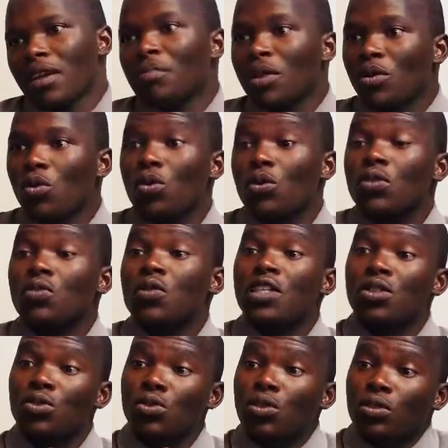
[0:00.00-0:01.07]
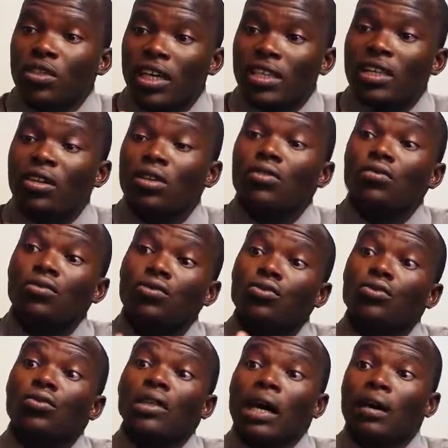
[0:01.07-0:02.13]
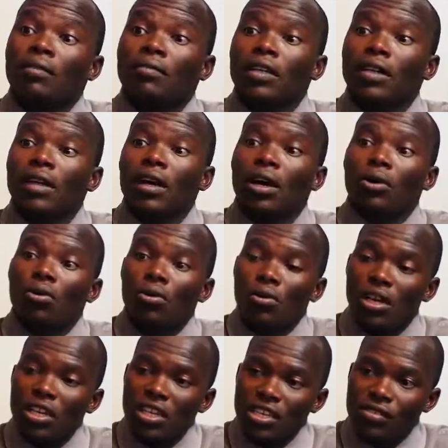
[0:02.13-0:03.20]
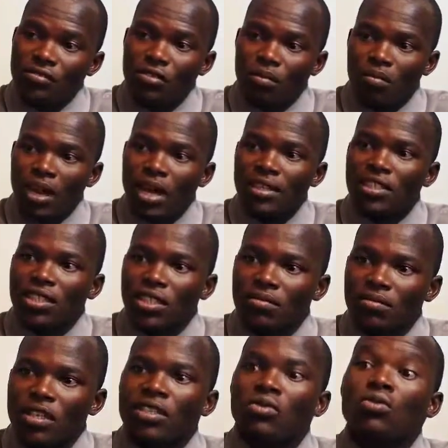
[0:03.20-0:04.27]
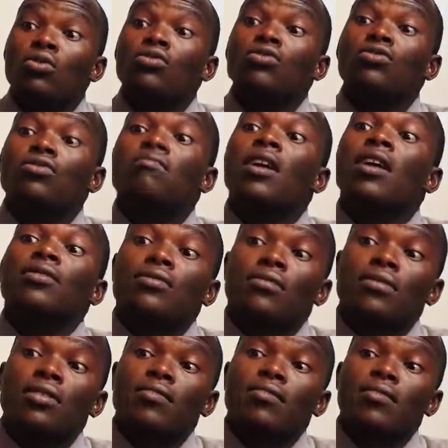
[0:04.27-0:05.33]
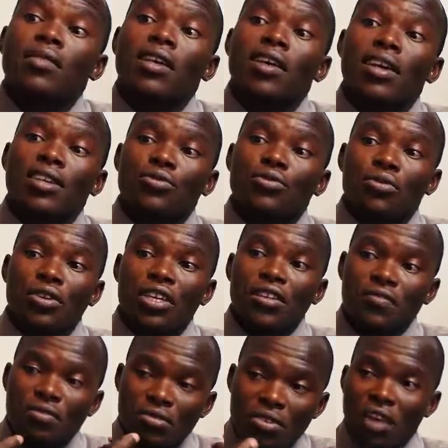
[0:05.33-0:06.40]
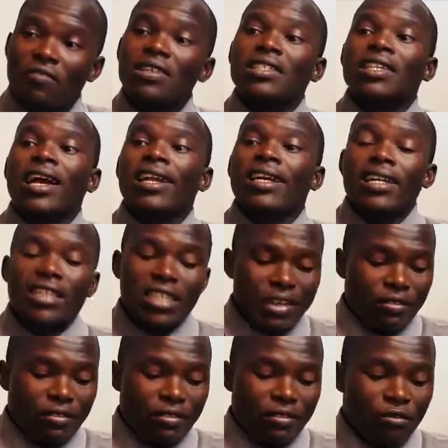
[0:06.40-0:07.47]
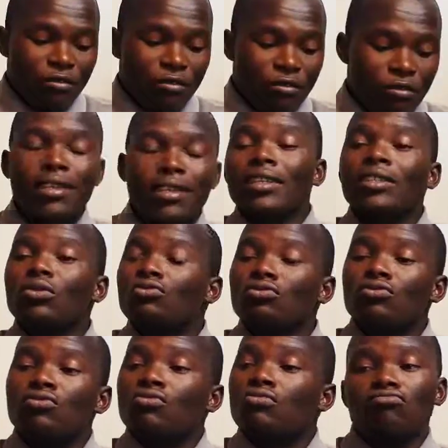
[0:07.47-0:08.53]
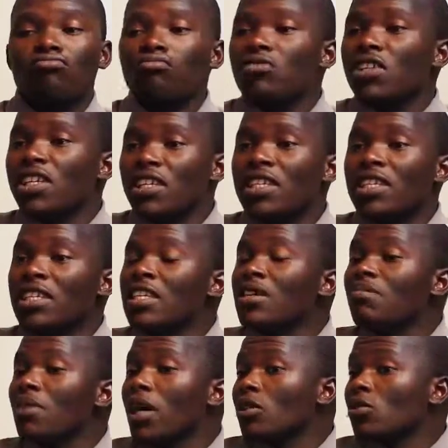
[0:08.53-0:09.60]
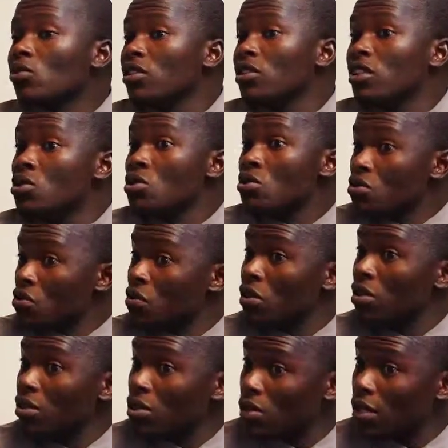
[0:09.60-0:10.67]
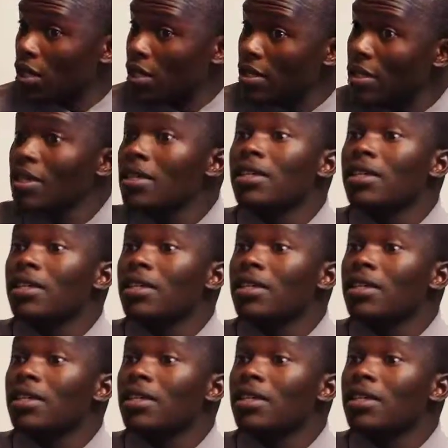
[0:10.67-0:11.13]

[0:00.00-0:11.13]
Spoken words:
Because we know that a lot of sugar will leave your bloodstream and go to your muscles. So if you are physically active, one, it also has an impact on the dose of insulin.